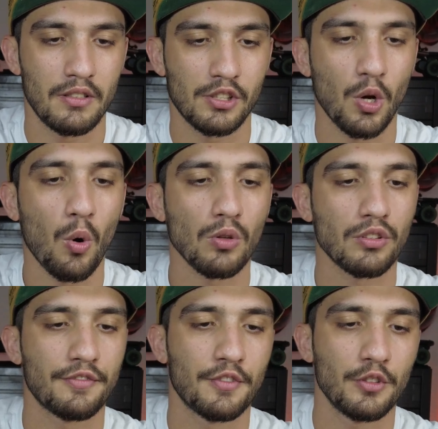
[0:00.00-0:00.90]
this
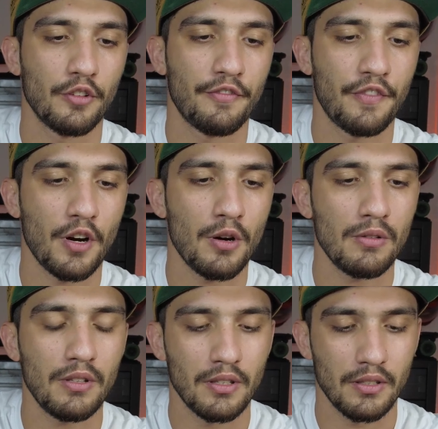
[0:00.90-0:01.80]
holder for your
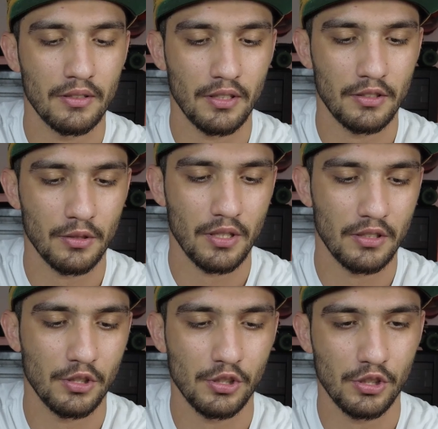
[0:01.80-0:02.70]
phone that you
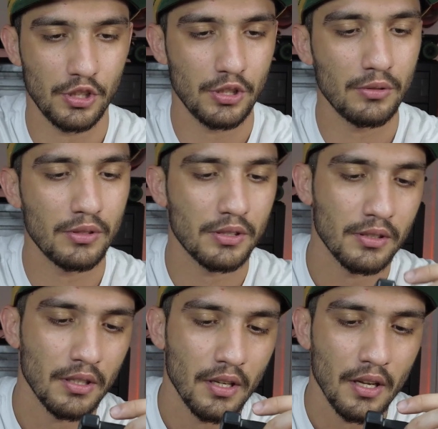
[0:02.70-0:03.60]
can just use,